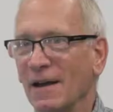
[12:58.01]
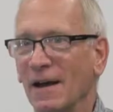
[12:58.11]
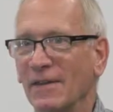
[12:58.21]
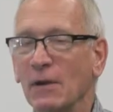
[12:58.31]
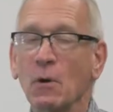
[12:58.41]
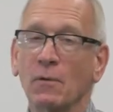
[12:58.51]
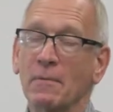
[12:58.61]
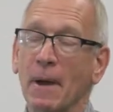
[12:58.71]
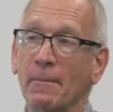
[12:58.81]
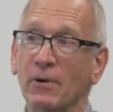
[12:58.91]
Uh, they won't
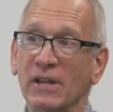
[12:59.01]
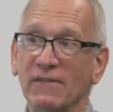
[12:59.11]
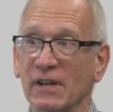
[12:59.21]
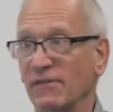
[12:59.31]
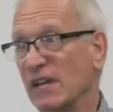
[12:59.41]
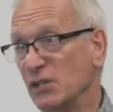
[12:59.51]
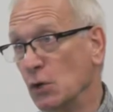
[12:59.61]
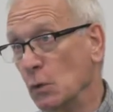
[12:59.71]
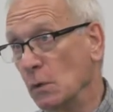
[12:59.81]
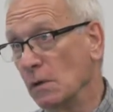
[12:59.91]
remember it even if they do.
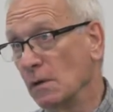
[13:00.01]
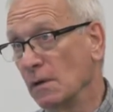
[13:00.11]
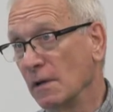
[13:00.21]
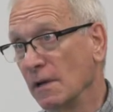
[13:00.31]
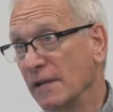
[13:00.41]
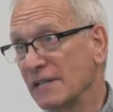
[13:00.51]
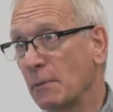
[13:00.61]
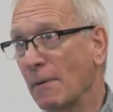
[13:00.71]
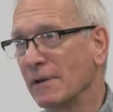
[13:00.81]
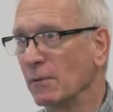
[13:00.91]
And that's probably